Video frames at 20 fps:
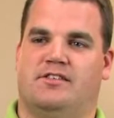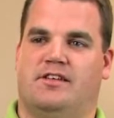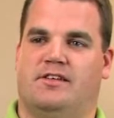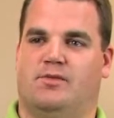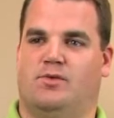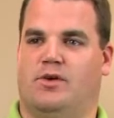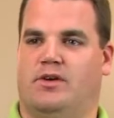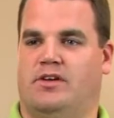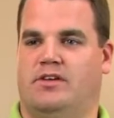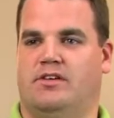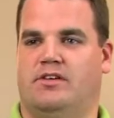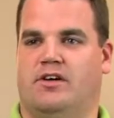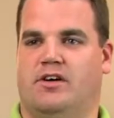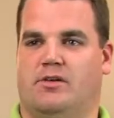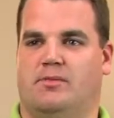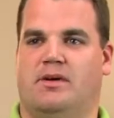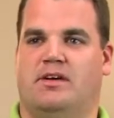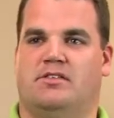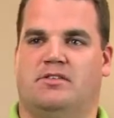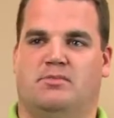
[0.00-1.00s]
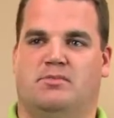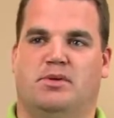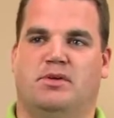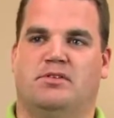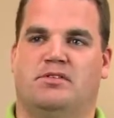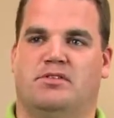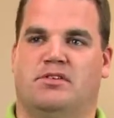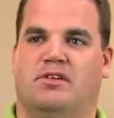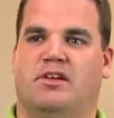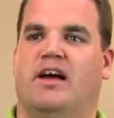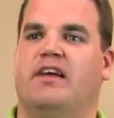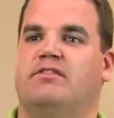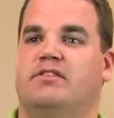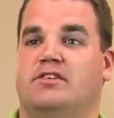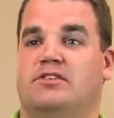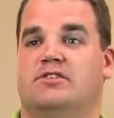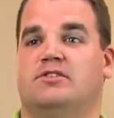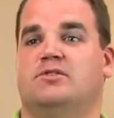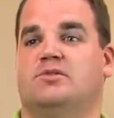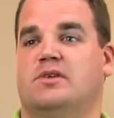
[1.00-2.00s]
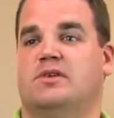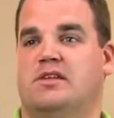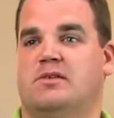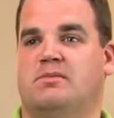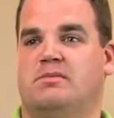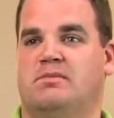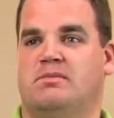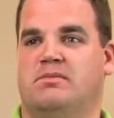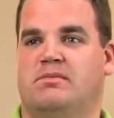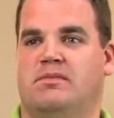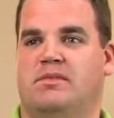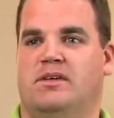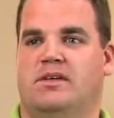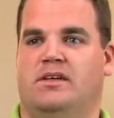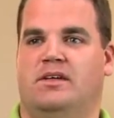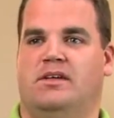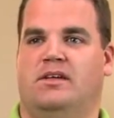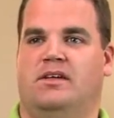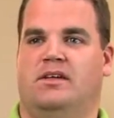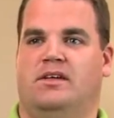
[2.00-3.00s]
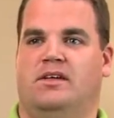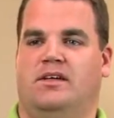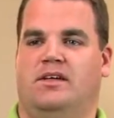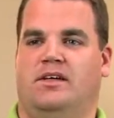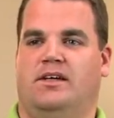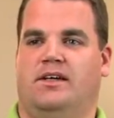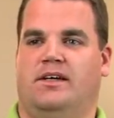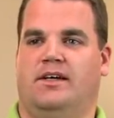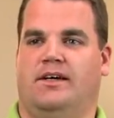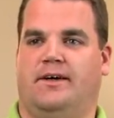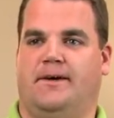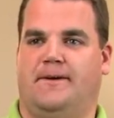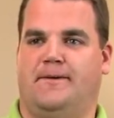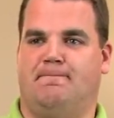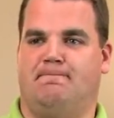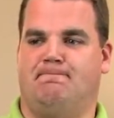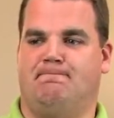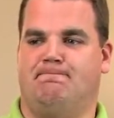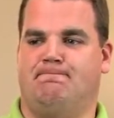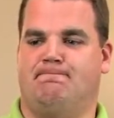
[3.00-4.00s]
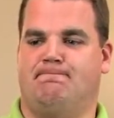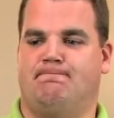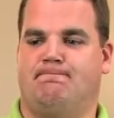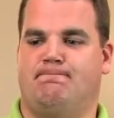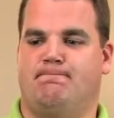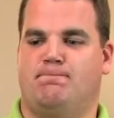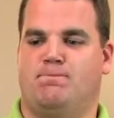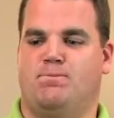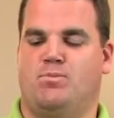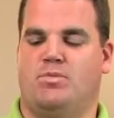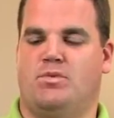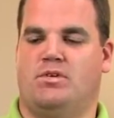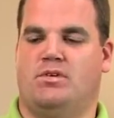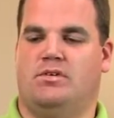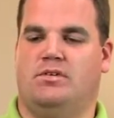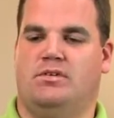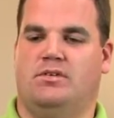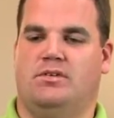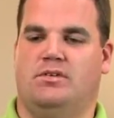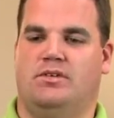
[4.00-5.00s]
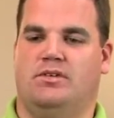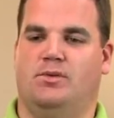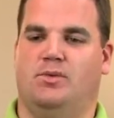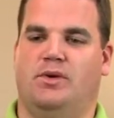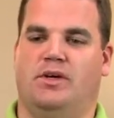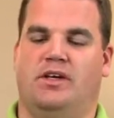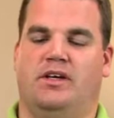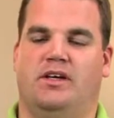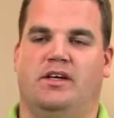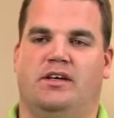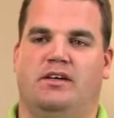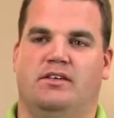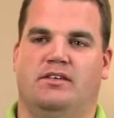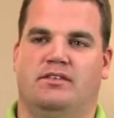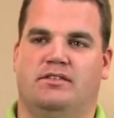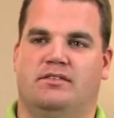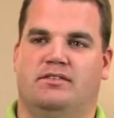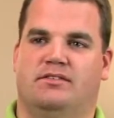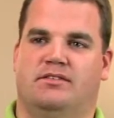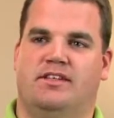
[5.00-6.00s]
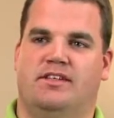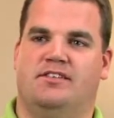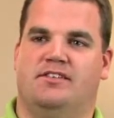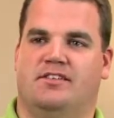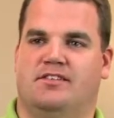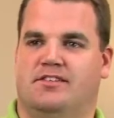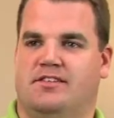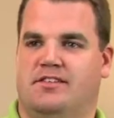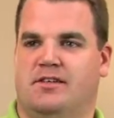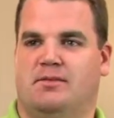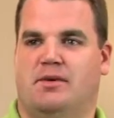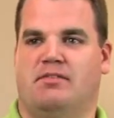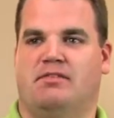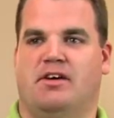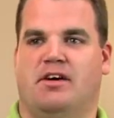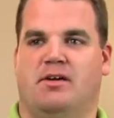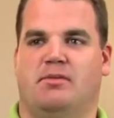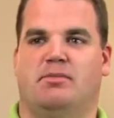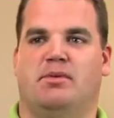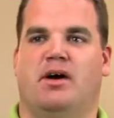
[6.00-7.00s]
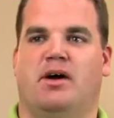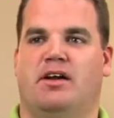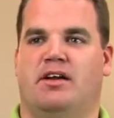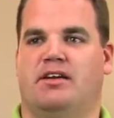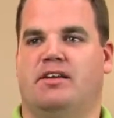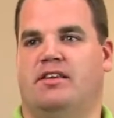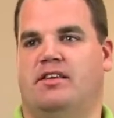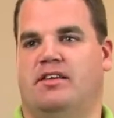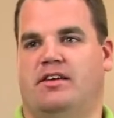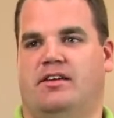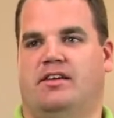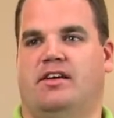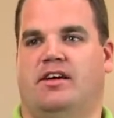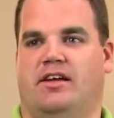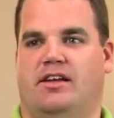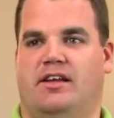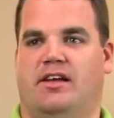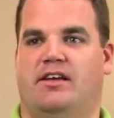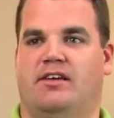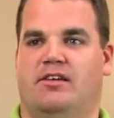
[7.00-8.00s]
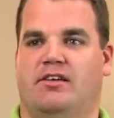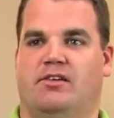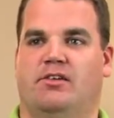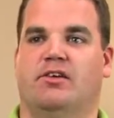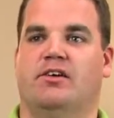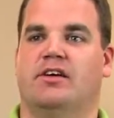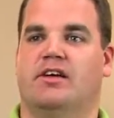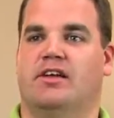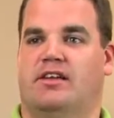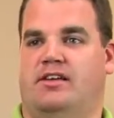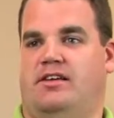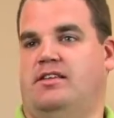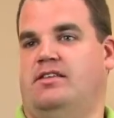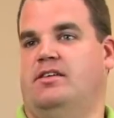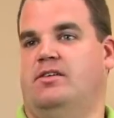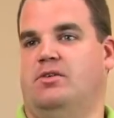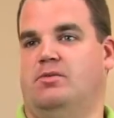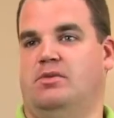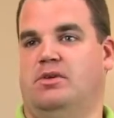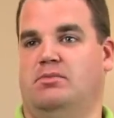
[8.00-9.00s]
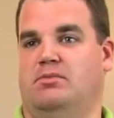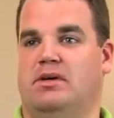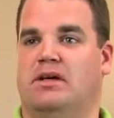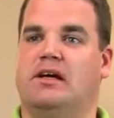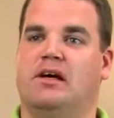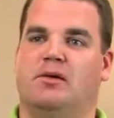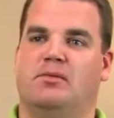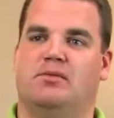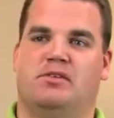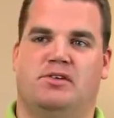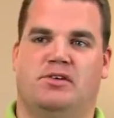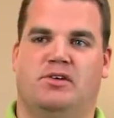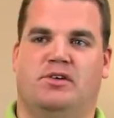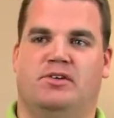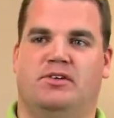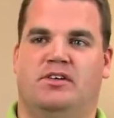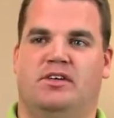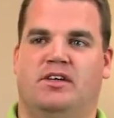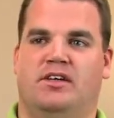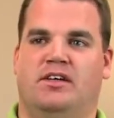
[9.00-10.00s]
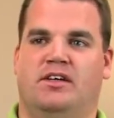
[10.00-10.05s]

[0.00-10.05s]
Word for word: just wanted to talk about some personal life issues with him. Um, we, he says, Tim, I've got a product that I'd like you to look at that I think will be a big help to you.